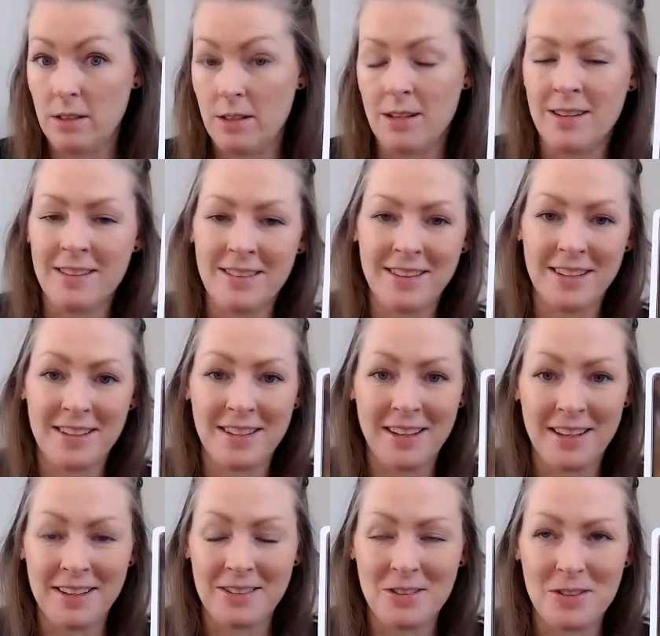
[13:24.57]

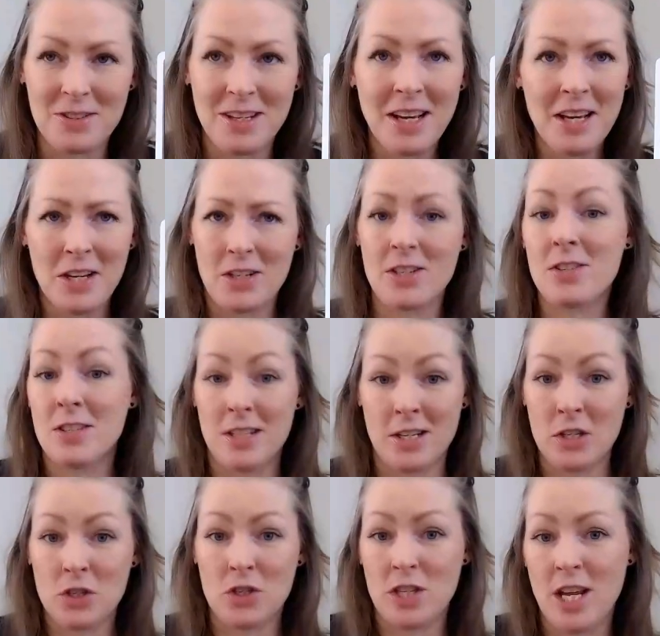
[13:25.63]
he just he doesn't
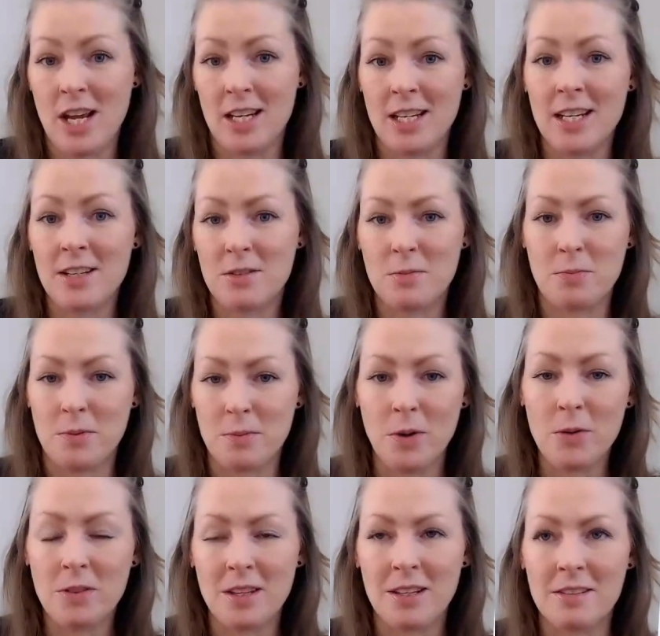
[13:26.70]
understand he needs to
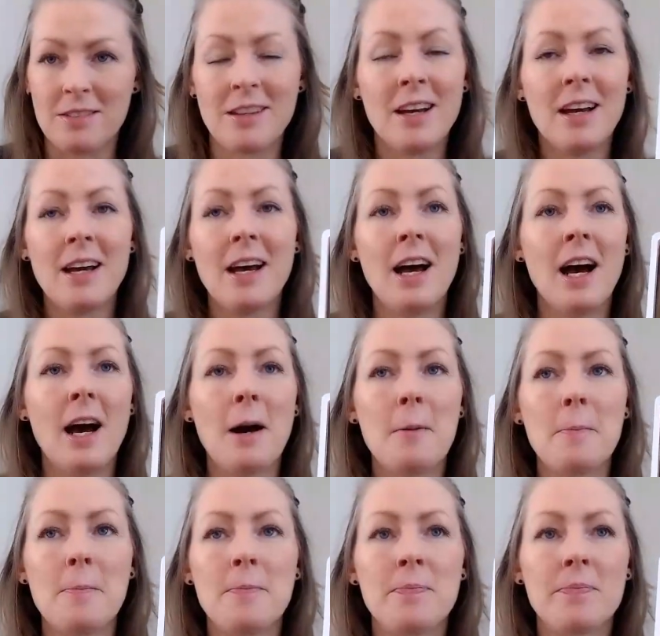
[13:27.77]
promote this
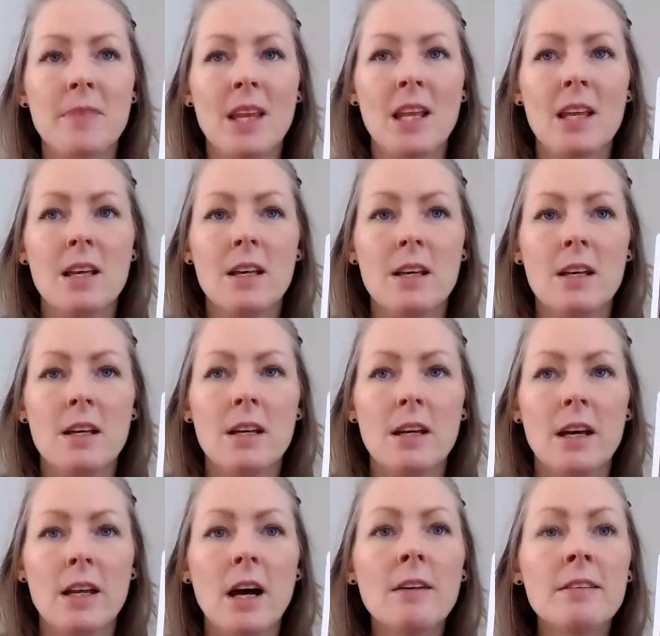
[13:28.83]
um,
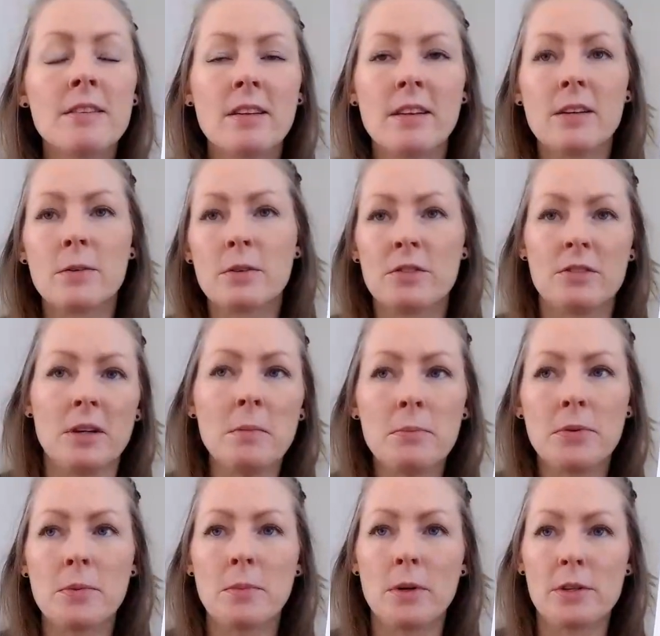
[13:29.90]
and obviously there was some
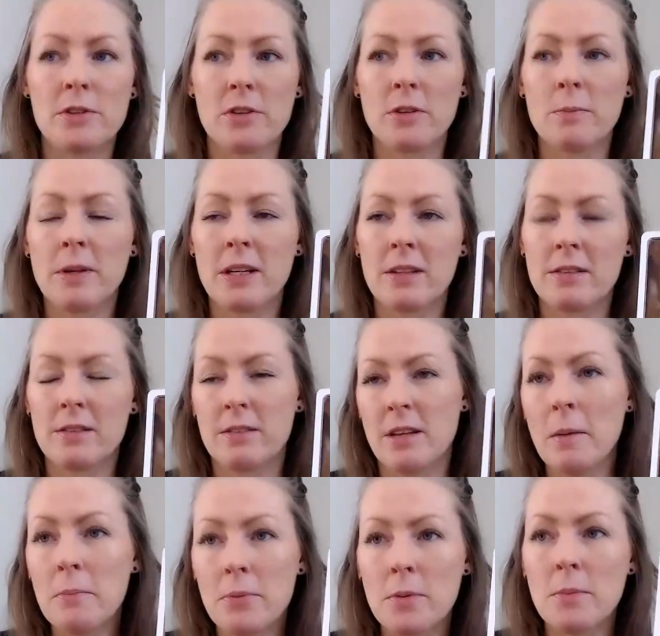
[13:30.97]
promotion because
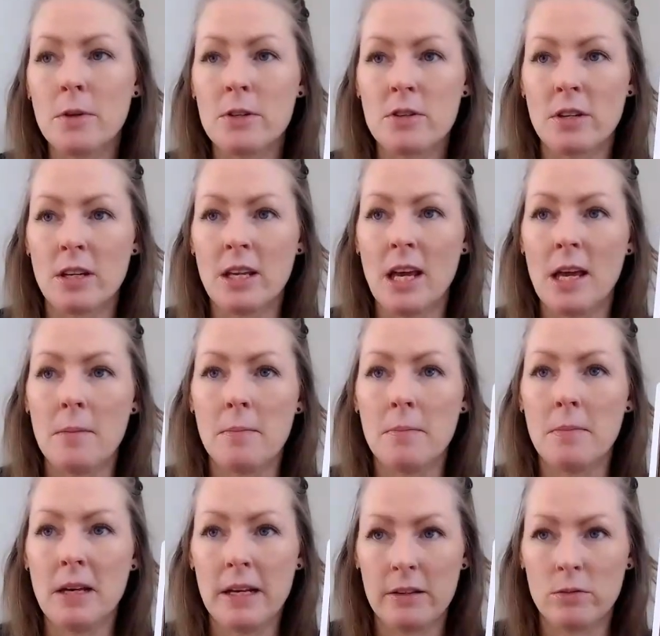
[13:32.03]
some promotion came
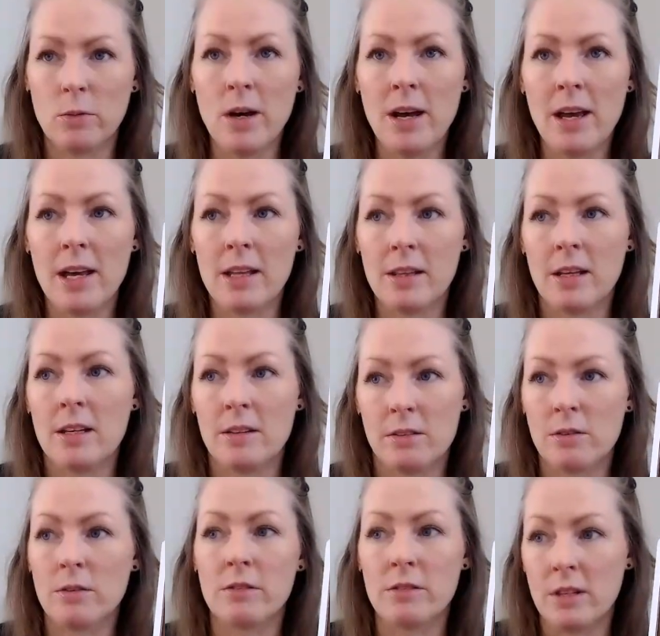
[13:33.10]
his way and then he
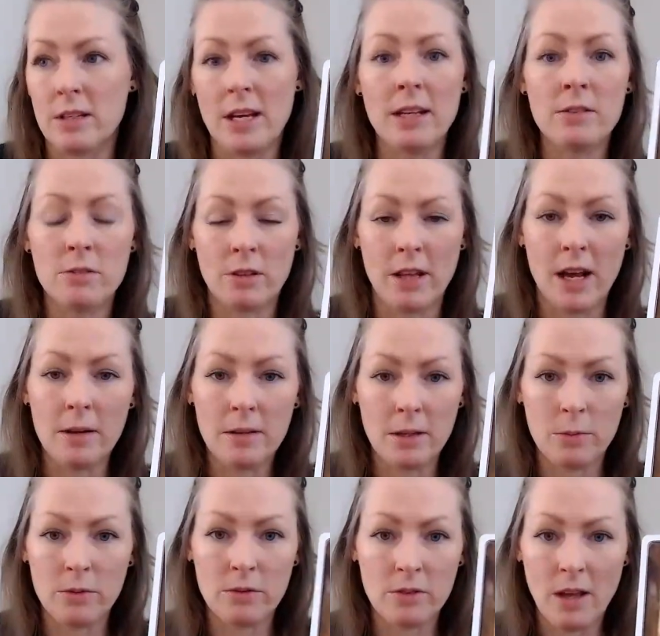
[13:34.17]
sort of said yes to that he
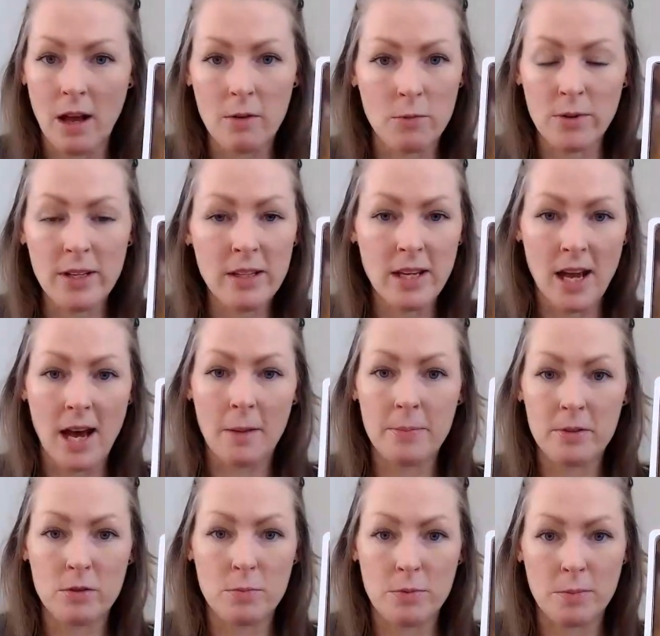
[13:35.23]
was really happy
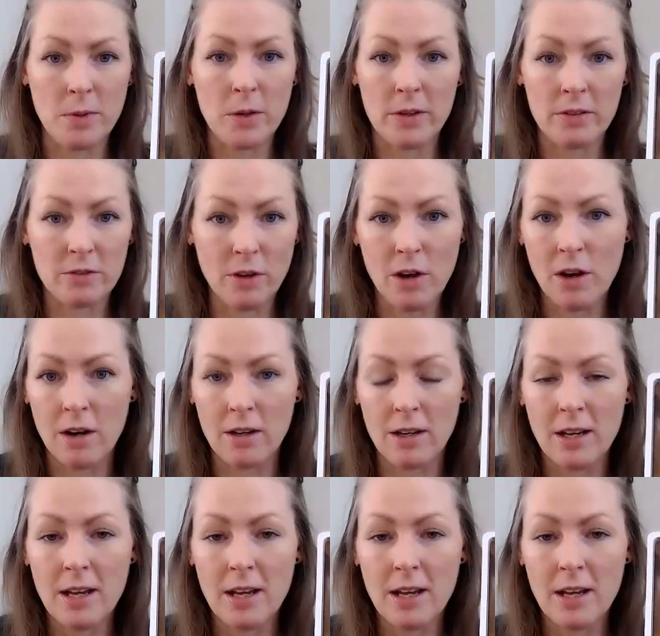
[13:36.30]
to promote his song